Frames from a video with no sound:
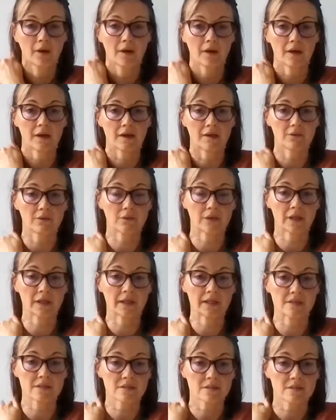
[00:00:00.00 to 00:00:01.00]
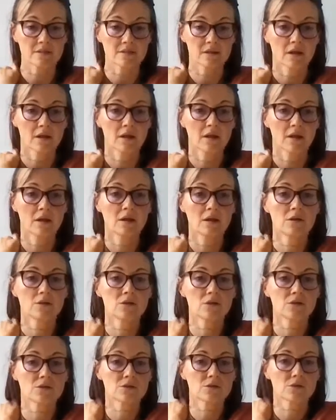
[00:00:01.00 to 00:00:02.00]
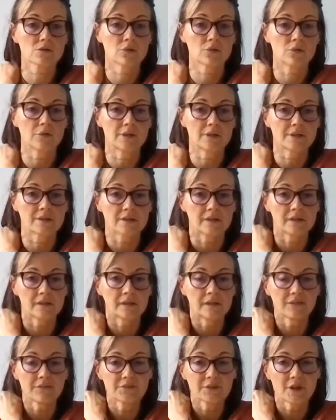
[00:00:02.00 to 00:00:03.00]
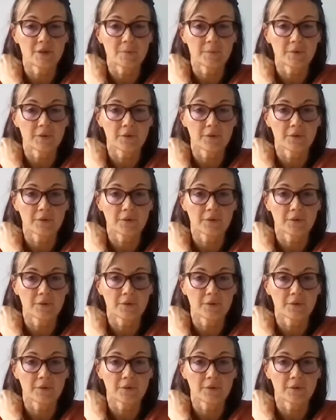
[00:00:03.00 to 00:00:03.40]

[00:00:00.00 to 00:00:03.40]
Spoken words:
and release. Squeeze and lift up